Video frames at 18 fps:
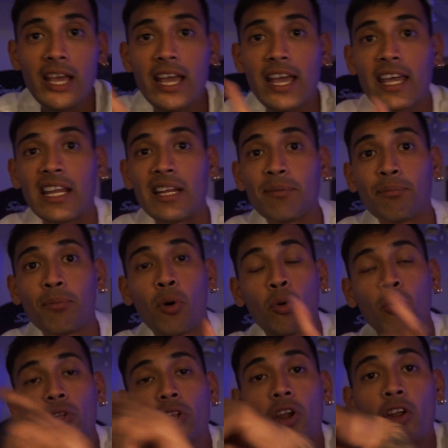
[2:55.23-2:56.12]
and it
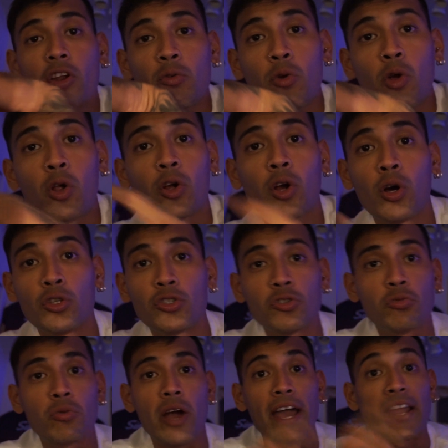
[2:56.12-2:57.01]
pulled it on a roller
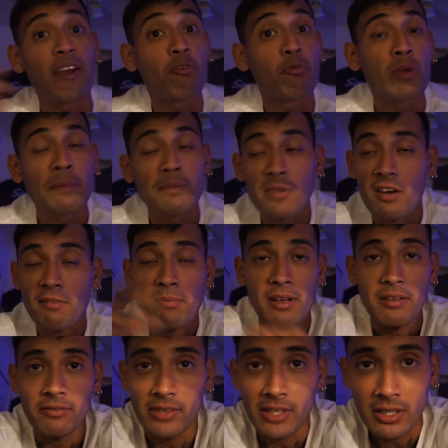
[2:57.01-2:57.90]
coaster ride and ripped off
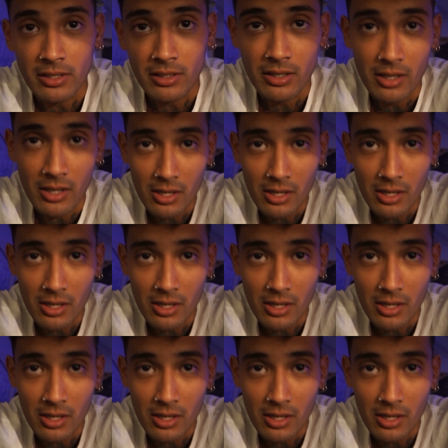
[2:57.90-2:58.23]
my fingertip.